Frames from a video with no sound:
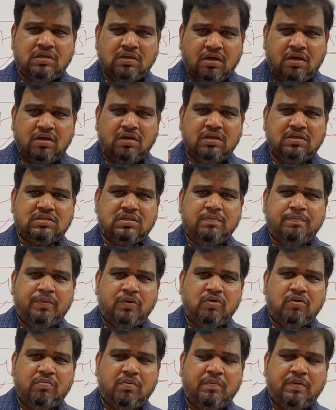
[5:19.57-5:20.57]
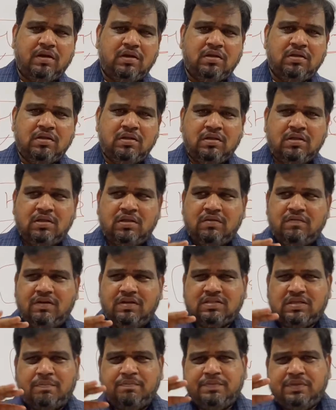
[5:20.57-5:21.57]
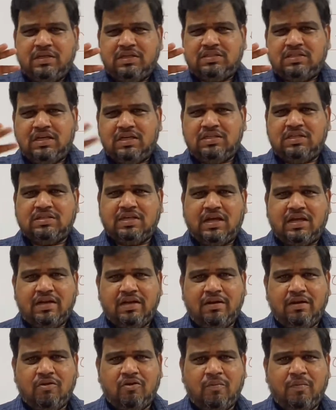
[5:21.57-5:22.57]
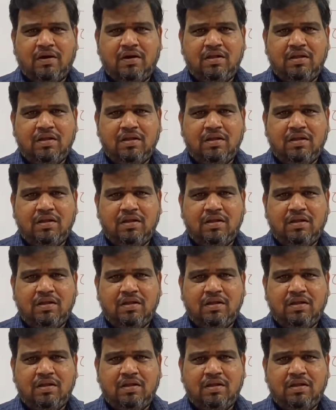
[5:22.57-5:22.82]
Or in simply remember, when something change is occurring in our